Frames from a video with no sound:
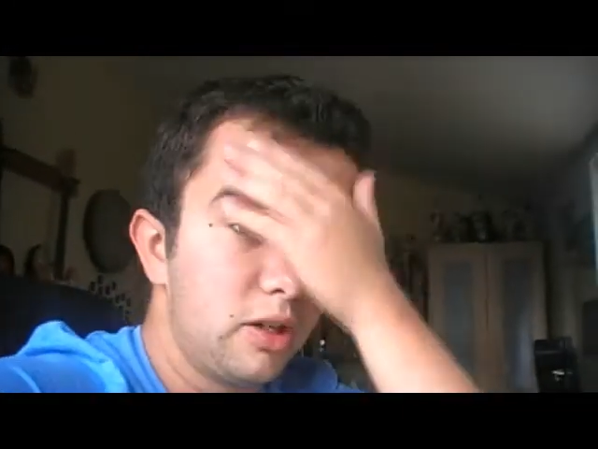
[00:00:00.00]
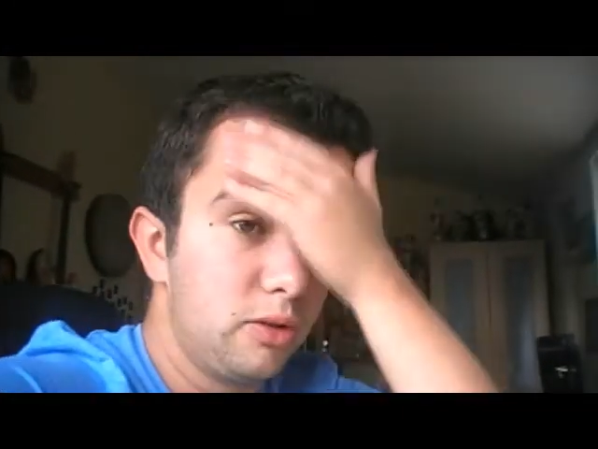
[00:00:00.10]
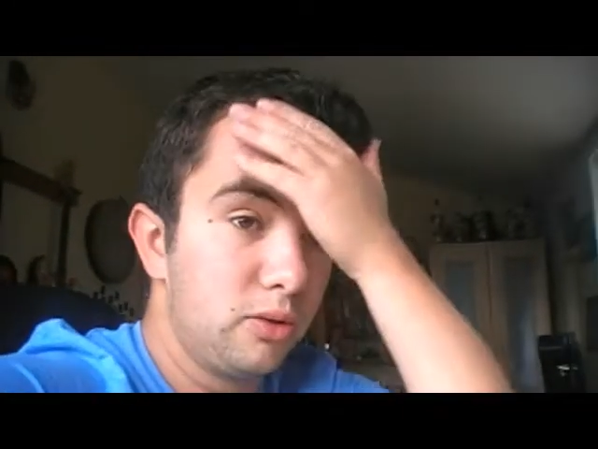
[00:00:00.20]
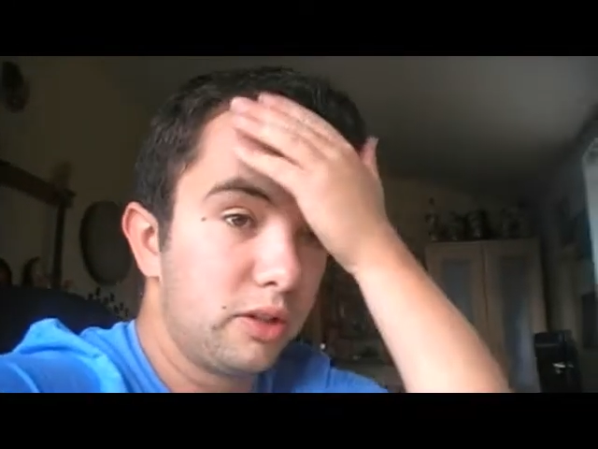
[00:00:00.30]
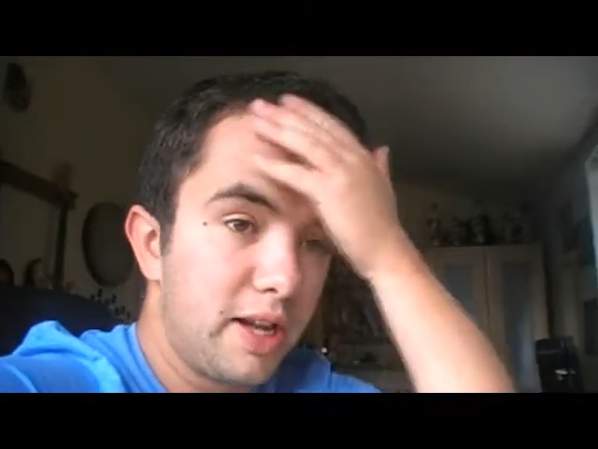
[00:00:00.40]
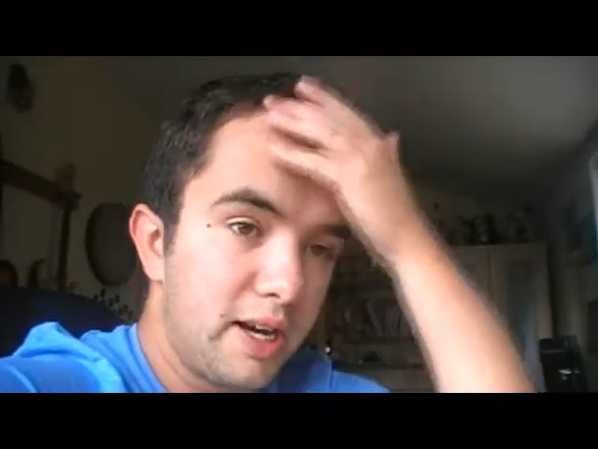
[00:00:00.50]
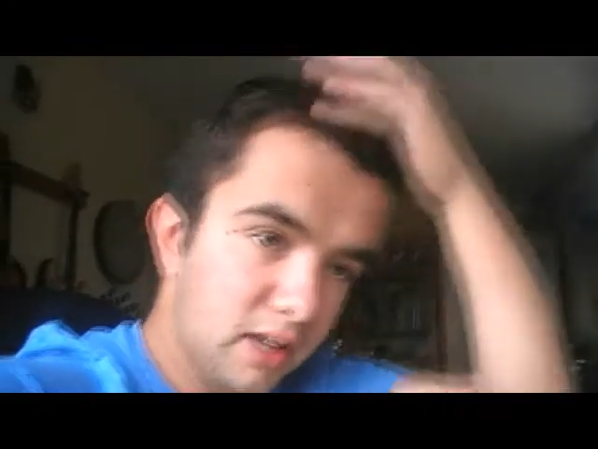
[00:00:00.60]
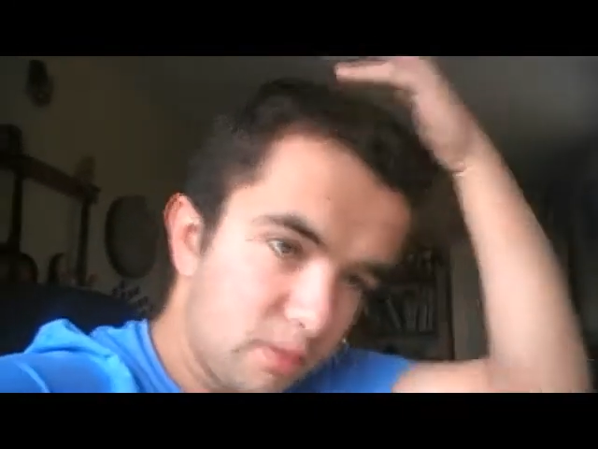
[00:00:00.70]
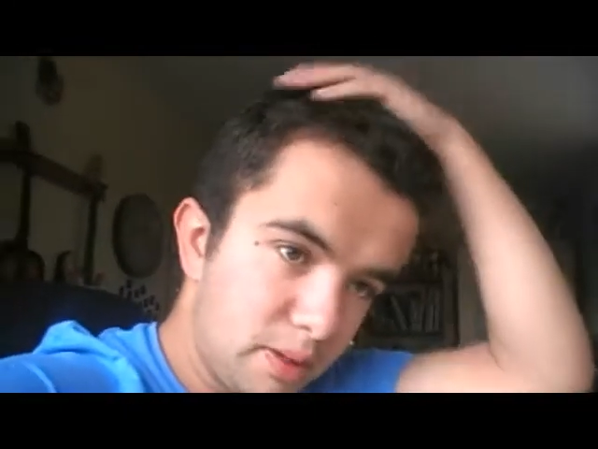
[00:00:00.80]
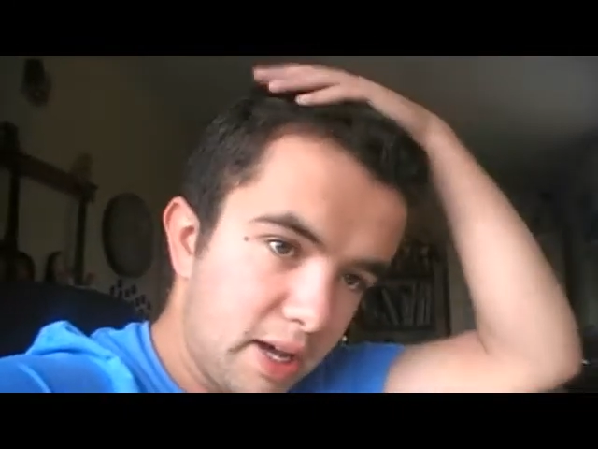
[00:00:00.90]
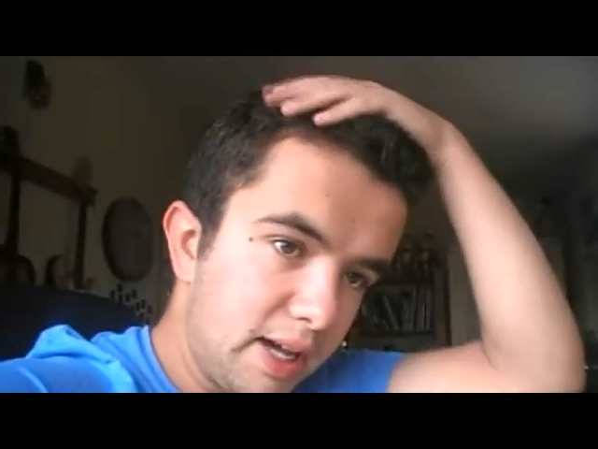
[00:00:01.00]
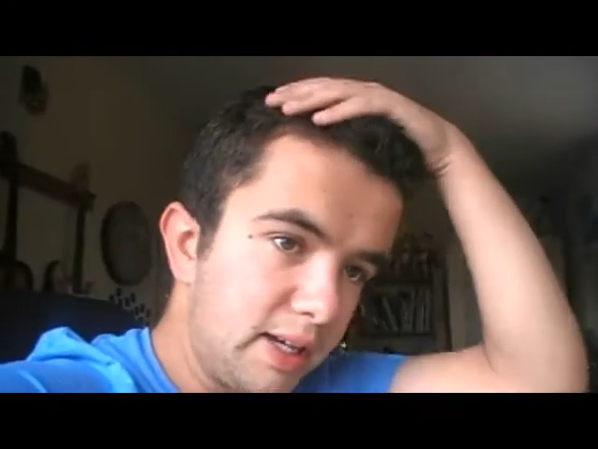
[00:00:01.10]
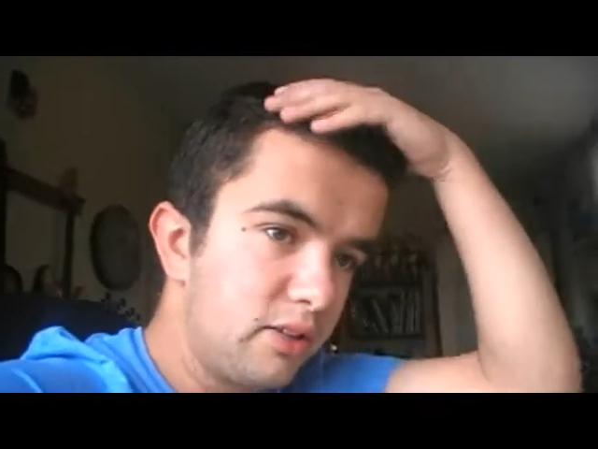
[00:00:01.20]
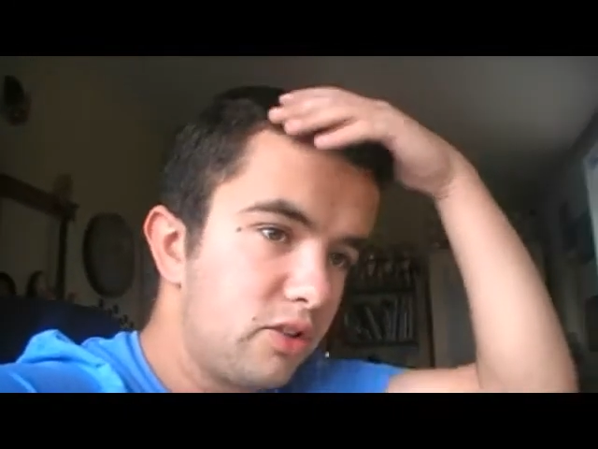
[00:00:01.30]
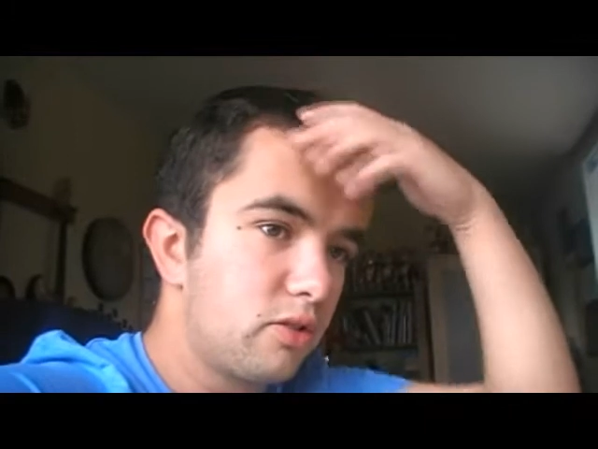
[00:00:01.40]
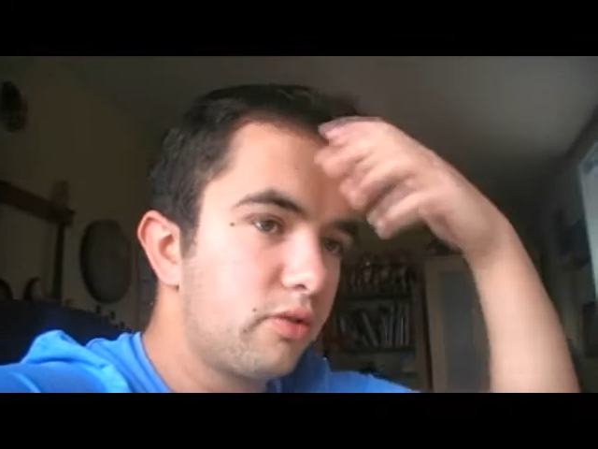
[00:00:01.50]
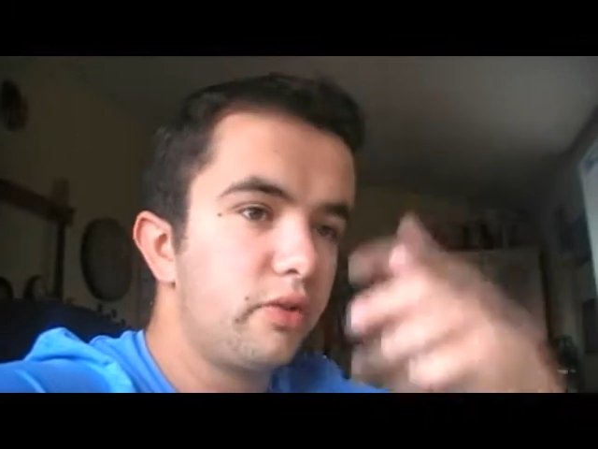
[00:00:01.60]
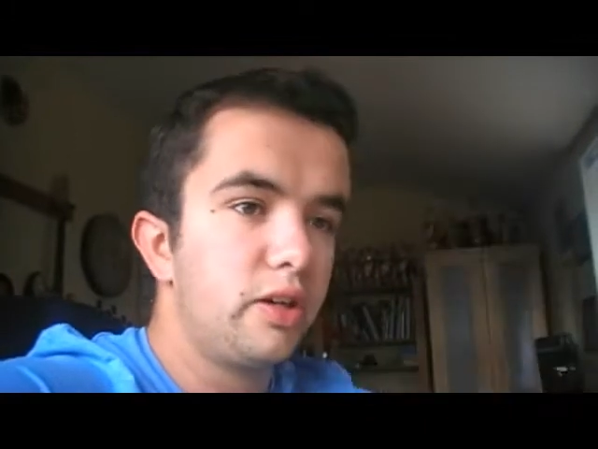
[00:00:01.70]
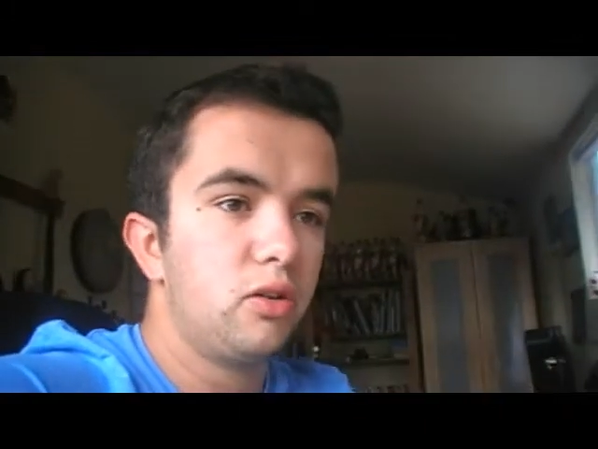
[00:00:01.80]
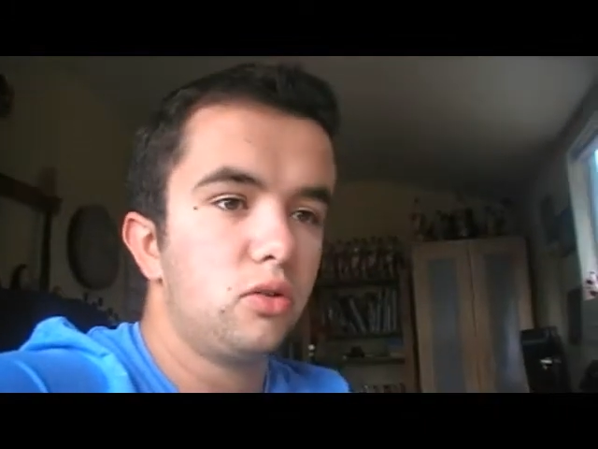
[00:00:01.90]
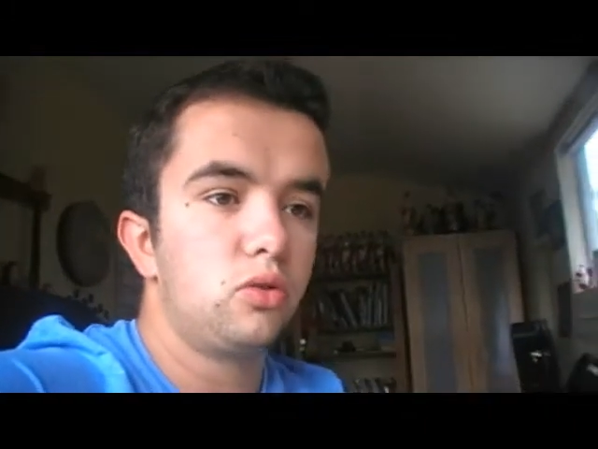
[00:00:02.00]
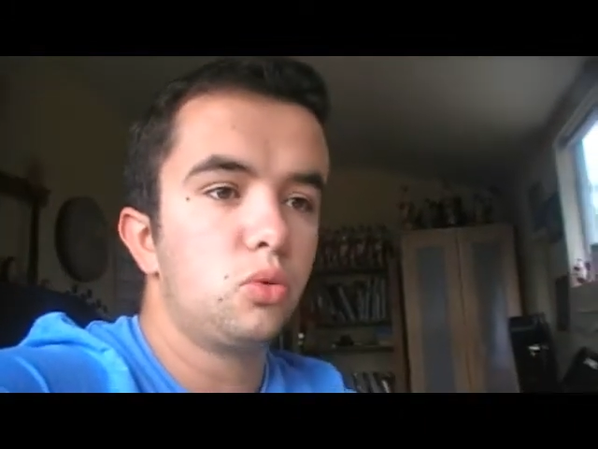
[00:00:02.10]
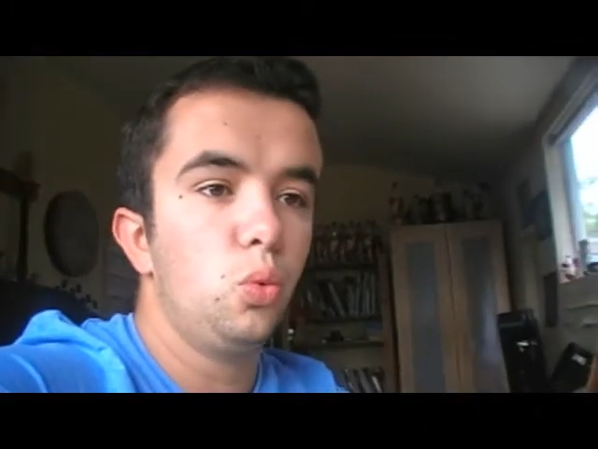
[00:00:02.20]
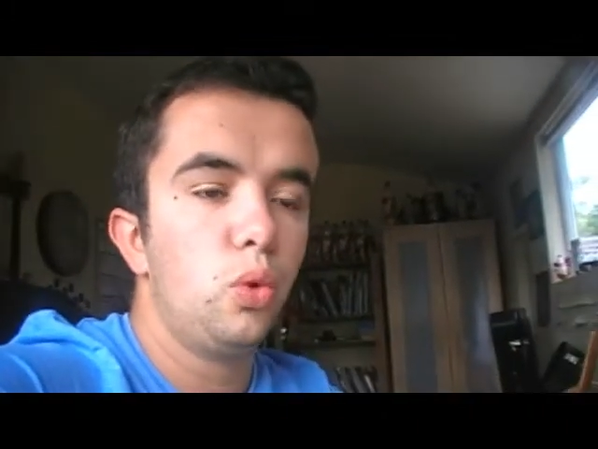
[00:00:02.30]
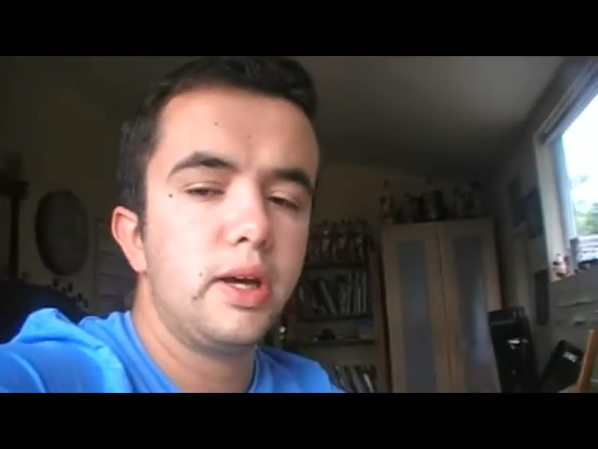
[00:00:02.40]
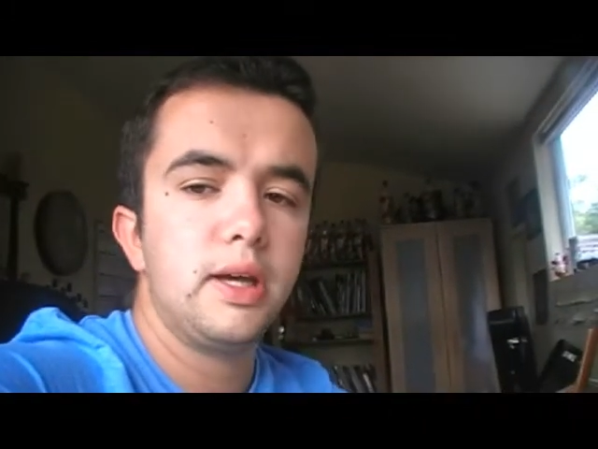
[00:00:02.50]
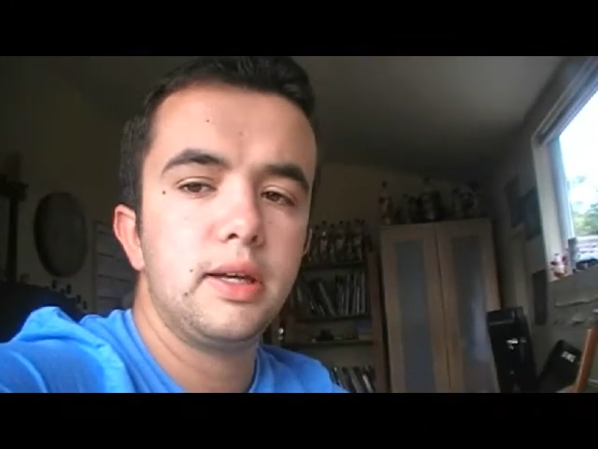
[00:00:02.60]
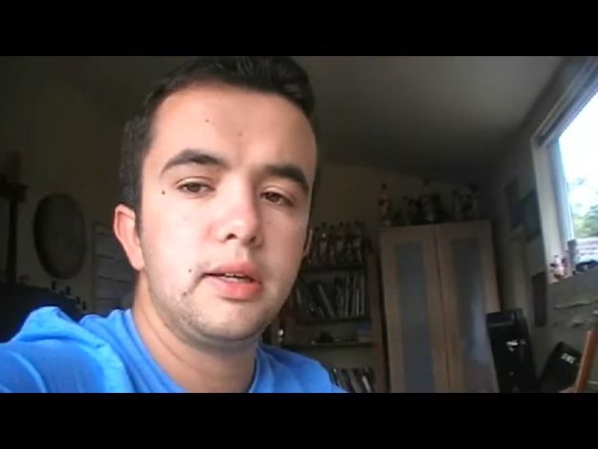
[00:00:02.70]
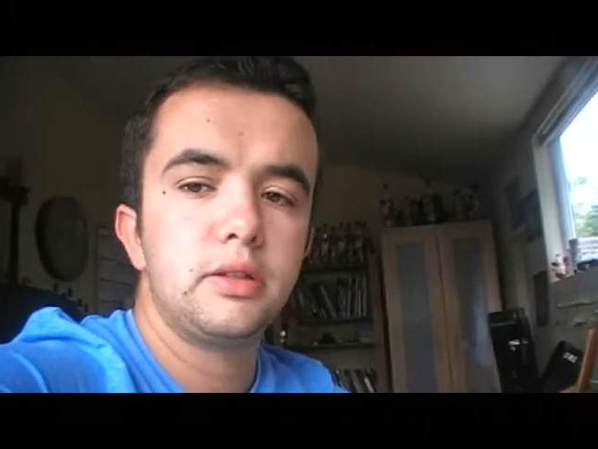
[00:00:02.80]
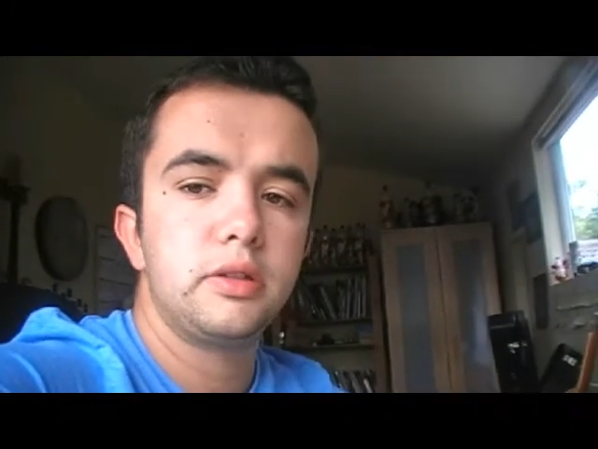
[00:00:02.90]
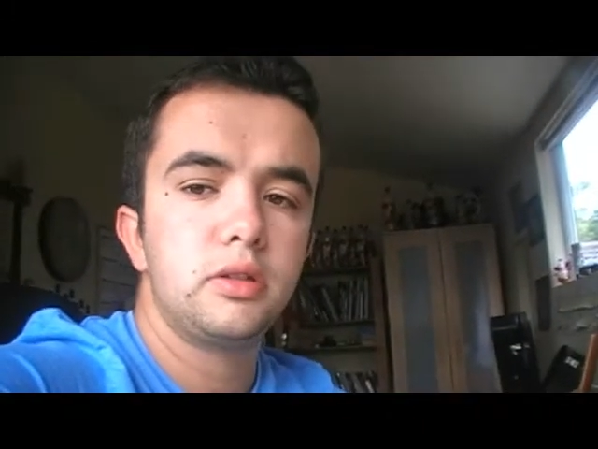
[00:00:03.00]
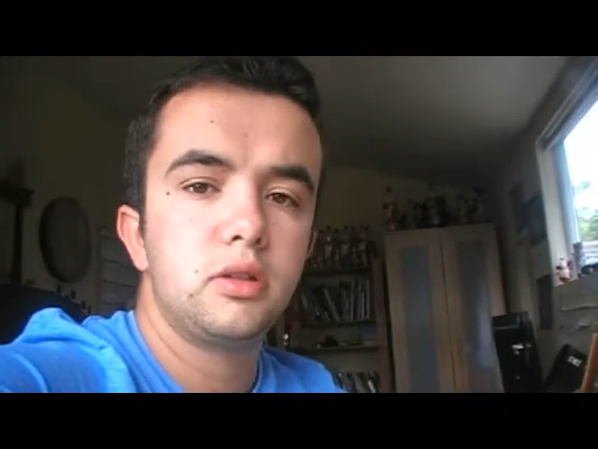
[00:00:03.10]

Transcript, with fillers: So getting up at 8 just feels weird.